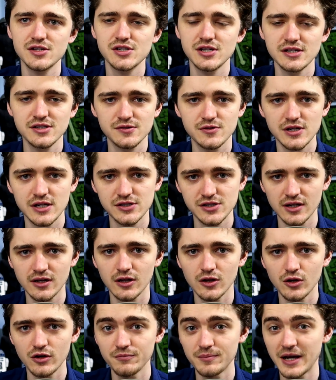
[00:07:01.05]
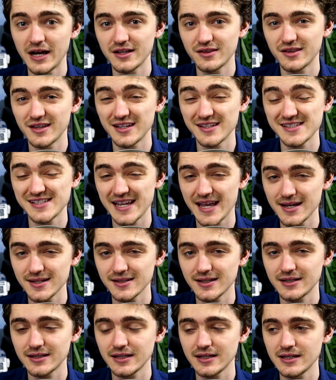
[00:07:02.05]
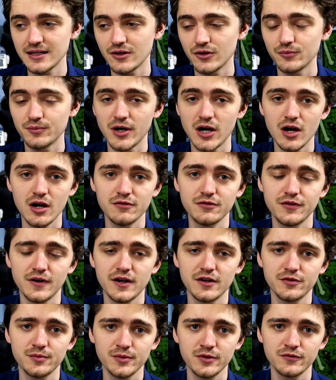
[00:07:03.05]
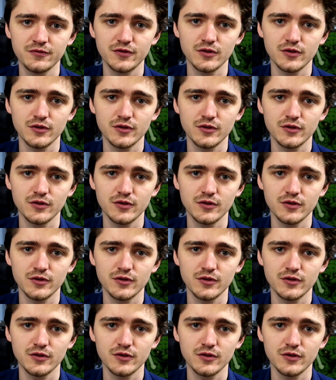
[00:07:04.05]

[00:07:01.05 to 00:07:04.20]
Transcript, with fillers: she's she's done a lot of bad things technically on behalf of her husband,